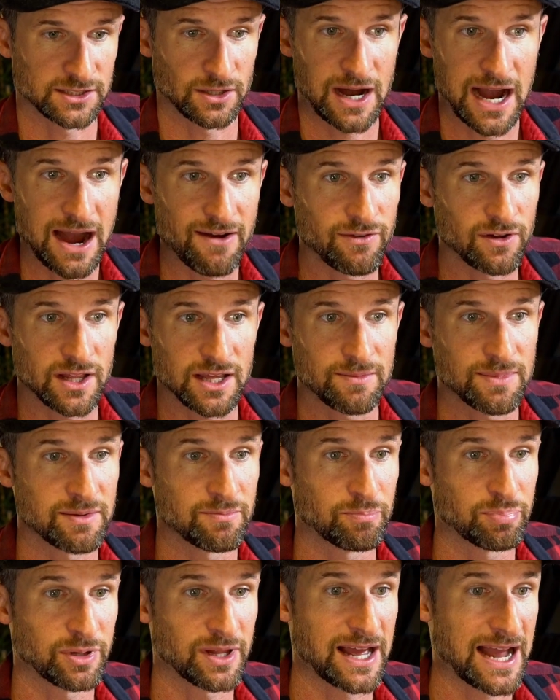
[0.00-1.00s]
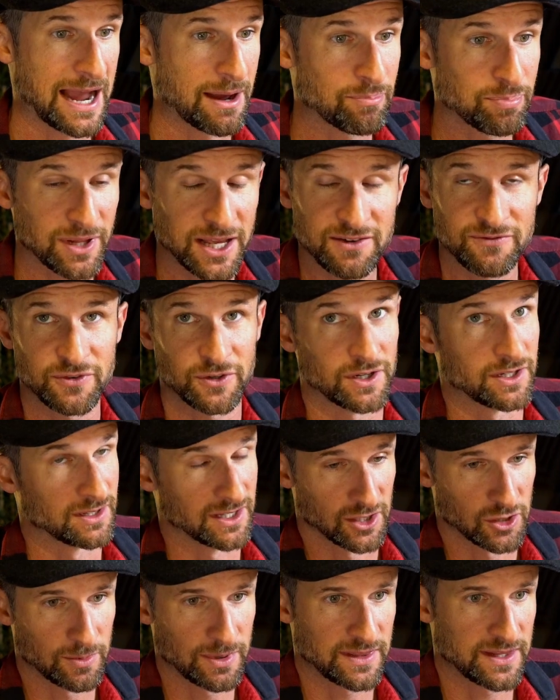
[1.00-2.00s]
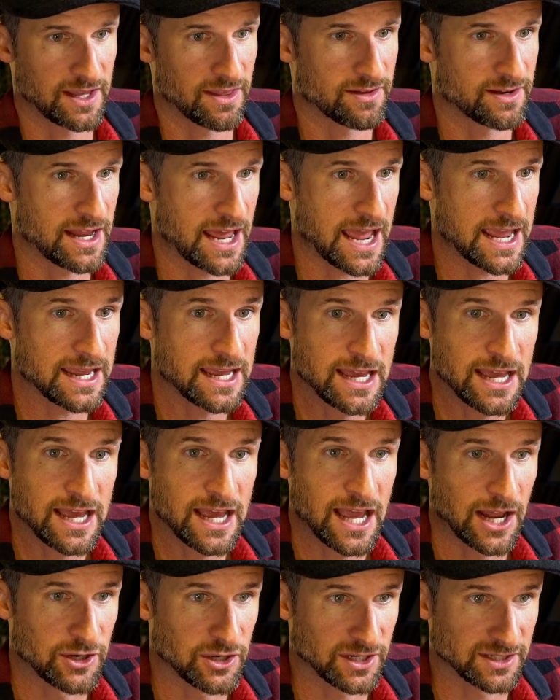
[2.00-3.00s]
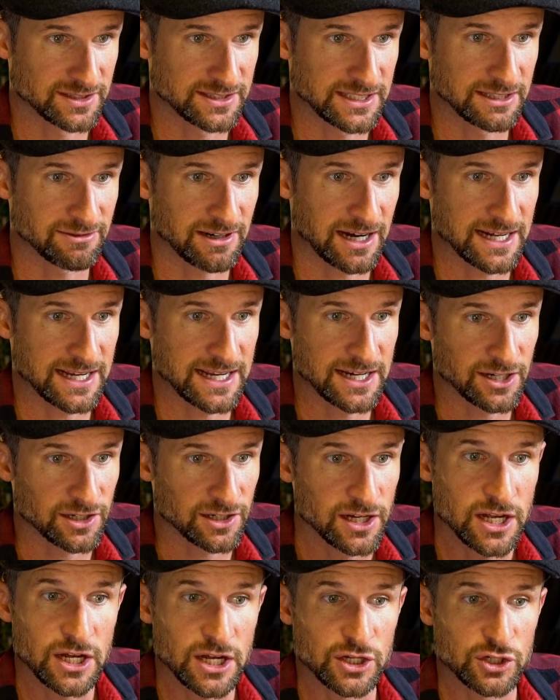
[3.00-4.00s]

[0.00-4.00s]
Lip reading: So I've only been I played for a little bit the other day, and you can see right here,